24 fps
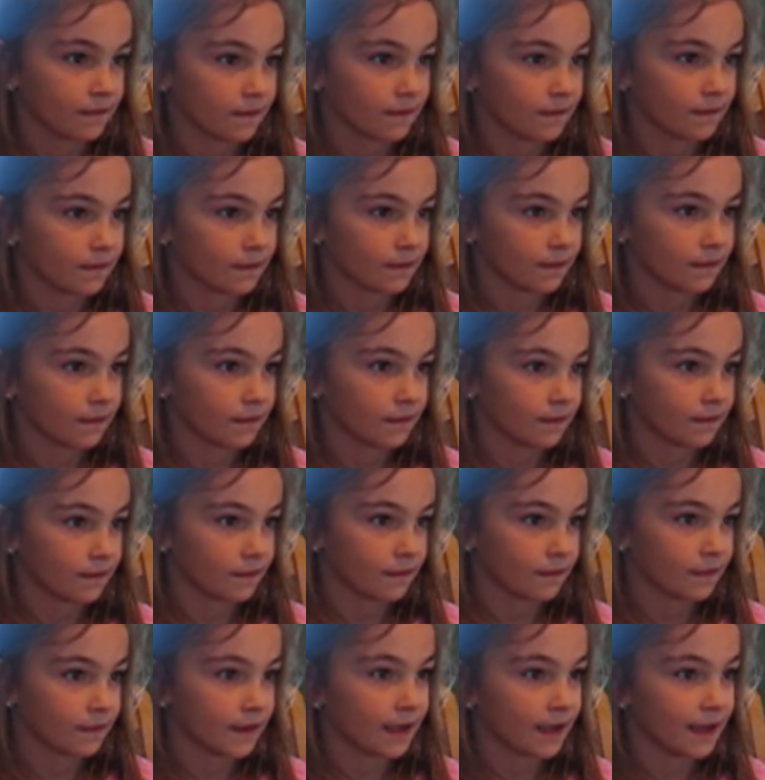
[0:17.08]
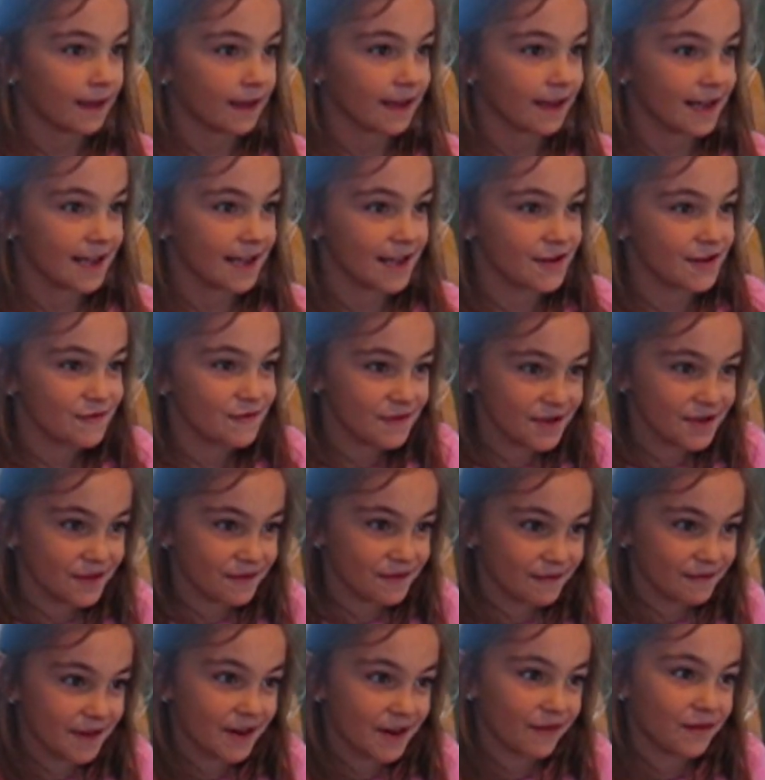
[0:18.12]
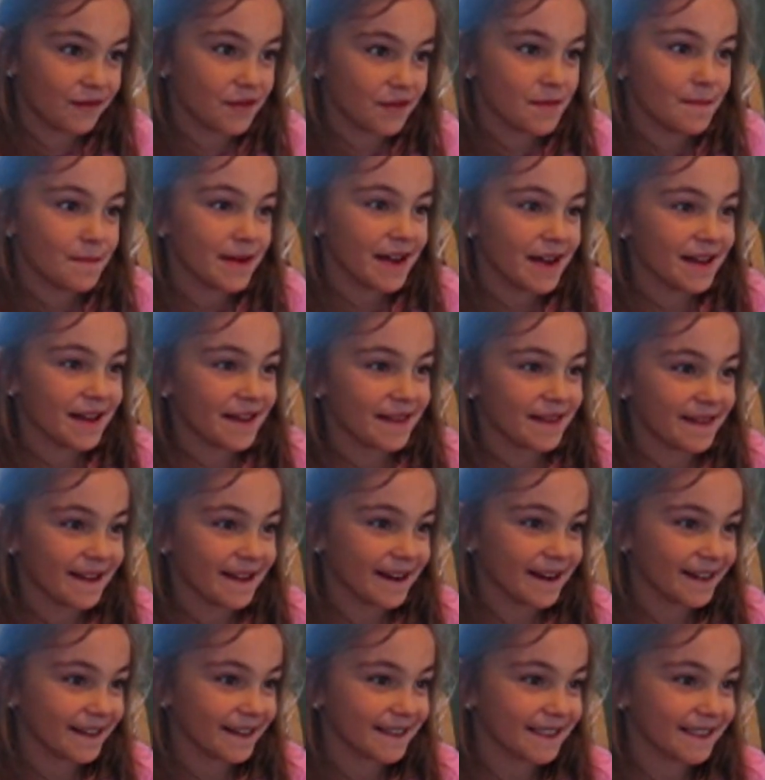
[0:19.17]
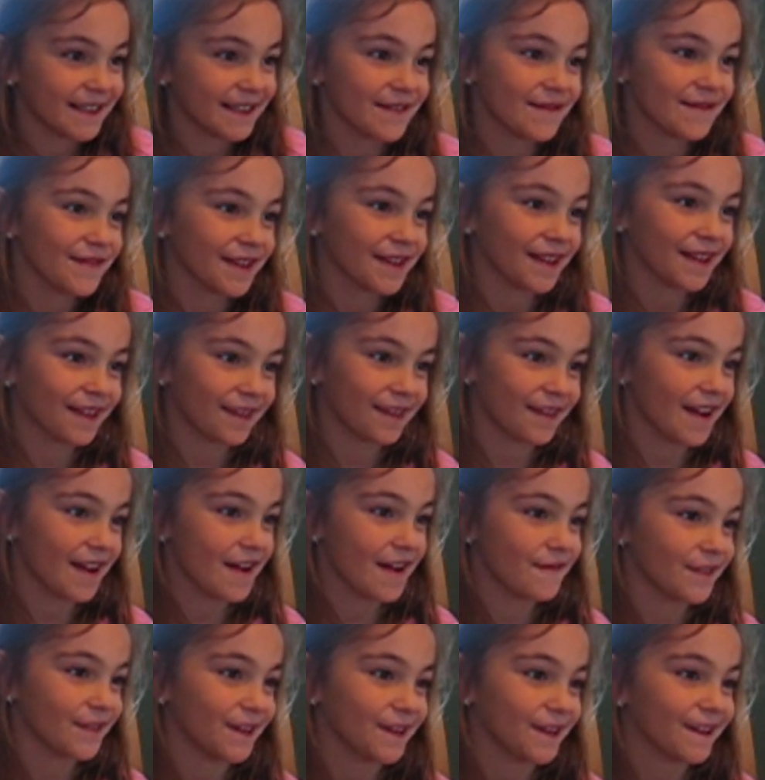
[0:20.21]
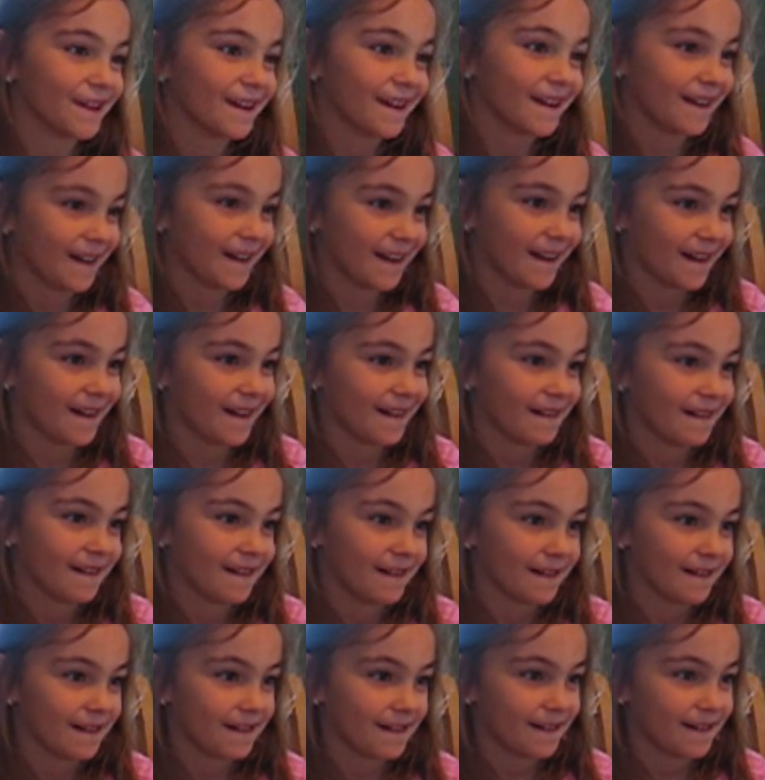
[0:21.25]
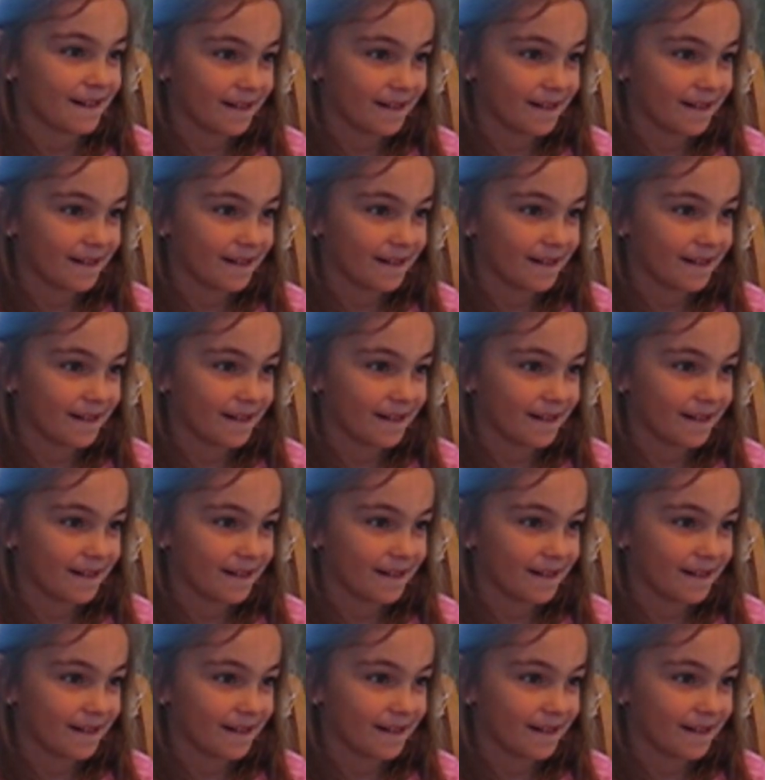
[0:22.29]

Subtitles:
to make up a conversation. Every time one of us said something, he would switch the camera and take a new shot.